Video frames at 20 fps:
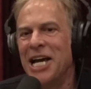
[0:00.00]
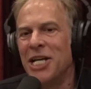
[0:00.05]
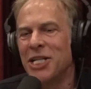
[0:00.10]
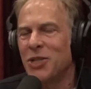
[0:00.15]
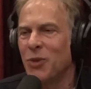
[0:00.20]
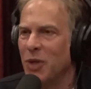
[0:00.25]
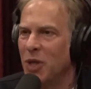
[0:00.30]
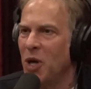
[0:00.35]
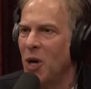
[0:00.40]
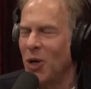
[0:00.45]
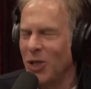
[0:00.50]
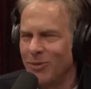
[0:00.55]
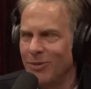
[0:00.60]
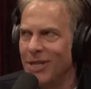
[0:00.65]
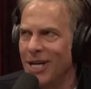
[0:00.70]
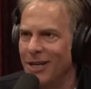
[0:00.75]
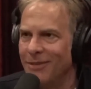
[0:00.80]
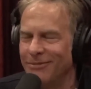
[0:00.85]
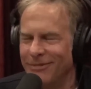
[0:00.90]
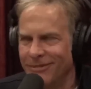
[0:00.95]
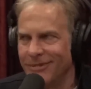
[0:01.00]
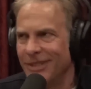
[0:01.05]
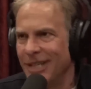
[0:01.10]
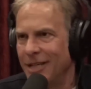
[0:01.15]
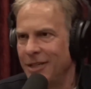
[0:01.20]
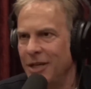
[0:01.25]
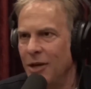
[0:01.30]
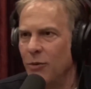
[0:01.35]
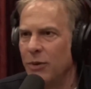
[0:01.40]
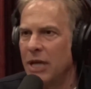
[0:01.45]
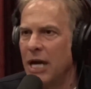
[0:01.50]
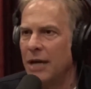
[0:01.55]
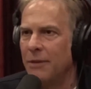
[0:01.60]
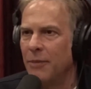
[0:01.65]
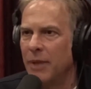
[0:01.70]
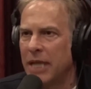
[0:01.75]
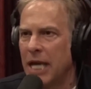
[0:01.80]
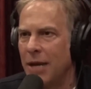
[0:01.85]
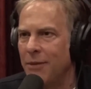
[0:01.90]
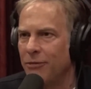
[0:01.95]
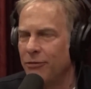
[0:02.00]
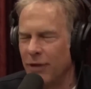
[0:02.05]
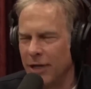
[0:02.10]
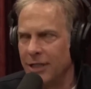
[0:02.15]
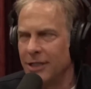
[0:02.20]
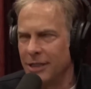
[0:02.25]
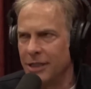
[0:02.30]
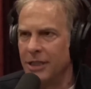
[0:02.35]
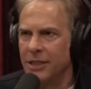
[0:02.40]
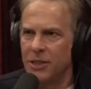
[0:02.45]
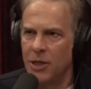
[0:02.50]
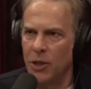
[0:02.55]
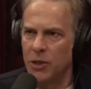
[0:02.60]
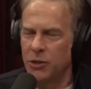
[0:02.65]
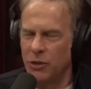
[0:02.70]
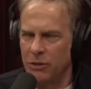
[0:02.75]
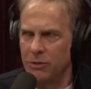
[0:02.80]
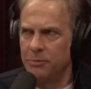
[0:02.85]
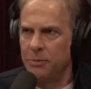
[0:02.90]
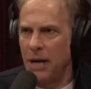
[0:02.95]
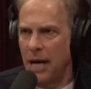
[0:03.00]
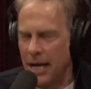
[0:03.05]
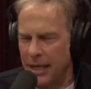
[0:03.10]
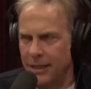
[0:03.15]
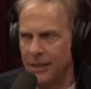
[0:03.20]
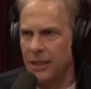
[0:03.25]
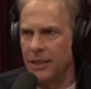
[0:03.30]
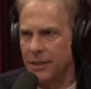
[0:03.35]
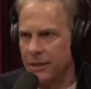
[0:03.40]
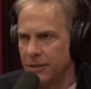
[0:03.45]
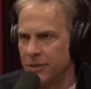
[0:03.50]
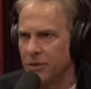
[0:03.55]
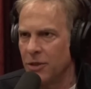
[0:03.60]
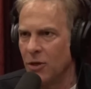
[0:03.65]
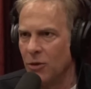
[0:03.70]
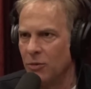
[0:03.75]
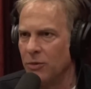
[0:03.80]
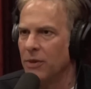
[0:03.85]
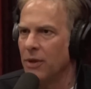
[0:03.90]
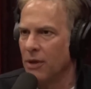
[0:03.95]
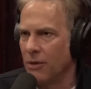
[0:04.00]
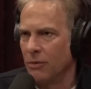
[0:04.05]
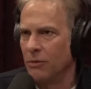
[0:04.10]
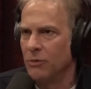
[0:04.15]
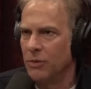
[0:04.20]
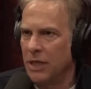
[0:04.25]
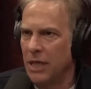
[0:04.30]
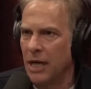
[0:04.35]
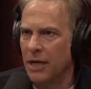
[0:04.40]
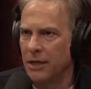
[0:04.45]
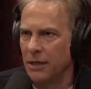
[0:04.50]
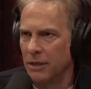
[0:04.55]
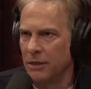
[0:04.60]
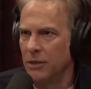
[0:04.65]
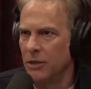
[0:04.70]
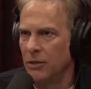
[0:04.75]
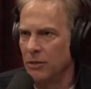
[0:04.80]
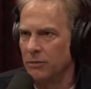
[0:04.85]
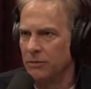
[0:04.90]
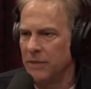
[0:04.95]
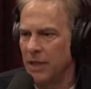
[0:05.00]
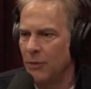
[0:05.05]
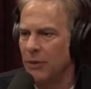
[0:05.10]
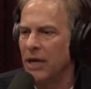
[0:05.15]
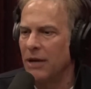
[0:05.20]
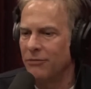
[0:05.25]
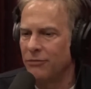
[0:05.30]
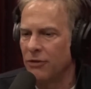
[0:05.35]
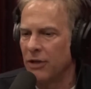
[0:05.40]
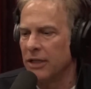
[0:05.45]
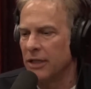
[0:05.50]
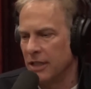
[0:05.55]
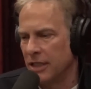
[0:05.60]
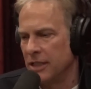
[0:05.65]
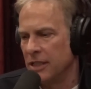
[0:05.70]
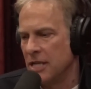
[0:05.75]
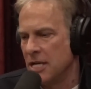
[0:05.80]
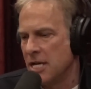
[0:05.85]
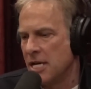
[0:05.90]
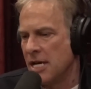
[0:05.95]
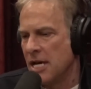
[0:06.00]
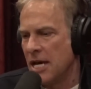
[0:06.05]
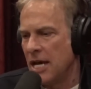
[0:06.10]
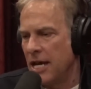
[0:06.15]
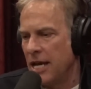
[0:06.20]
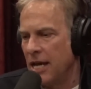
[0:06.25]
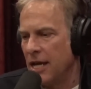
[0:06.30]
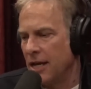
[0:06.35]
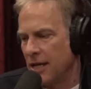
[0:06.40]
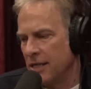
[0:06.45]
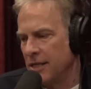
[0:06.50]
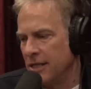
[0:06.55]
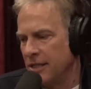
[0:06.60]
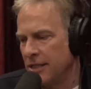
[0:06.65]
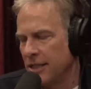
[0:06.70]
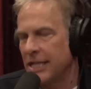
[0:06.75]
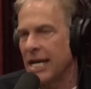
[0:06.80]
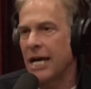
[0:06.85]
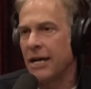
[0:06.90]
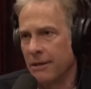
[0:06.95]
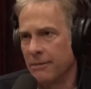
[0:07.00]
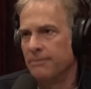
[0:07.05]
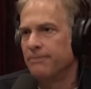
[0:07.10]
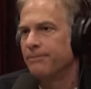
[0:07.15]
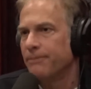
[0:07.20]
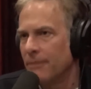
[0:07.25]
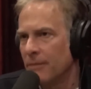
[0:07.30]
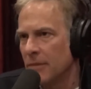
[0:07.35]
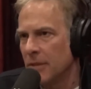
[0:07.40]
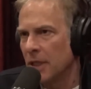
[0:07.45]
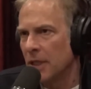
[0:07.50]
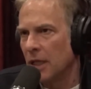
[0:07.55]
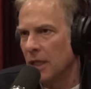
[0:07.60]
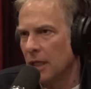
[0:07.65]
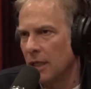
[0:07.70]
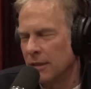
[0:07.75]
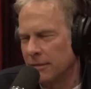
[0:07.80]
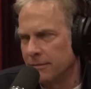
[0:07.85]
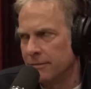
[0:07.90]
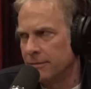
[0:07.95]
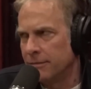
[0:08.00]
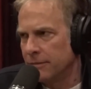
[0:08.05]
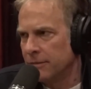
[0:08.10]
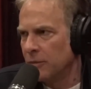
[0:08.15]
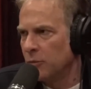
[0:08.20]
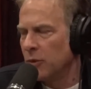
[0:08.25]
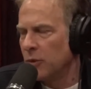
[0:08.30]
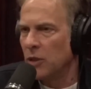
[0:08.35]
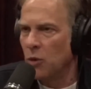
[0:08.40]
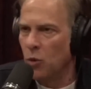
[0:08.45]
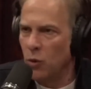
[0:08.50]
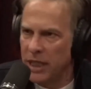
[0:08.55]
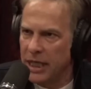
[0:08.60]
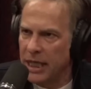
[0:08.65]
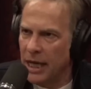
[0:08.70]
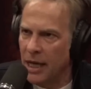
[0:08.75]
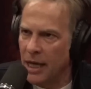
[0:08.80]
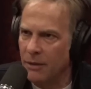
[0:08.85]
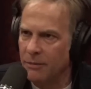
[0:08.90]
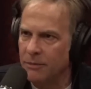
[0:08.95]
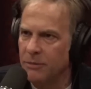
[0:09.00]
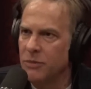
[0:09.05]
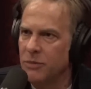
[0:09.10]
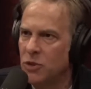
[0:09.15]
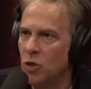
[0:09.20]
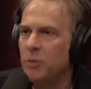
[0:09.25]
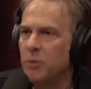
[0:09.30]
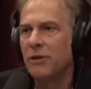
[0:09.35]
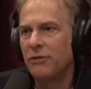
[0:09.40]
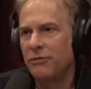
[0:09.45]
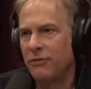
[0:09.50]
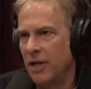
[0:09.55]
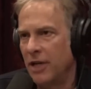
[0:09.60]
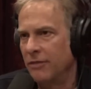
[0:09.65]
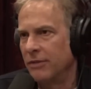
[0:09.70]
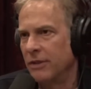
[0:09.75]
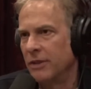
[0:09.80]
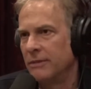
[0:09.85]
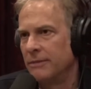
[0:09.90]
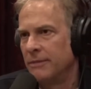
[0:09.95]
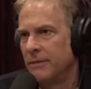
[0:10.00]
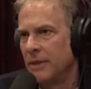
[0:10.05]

So he calls me up, and you know, we kind of became friendly. He's also a pilot, and so you know, we got friendly. And he says, Adam, we're a week out. Do me a favor.